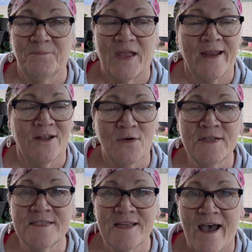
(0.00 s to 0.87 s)
I know
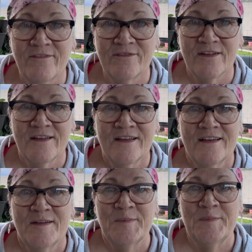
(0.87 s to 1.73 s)
it's tough,
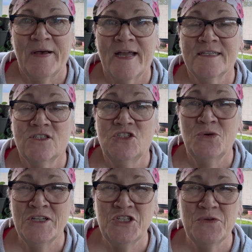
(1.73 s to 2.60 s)
but do
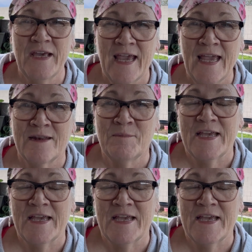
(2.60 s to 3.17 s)
what you can.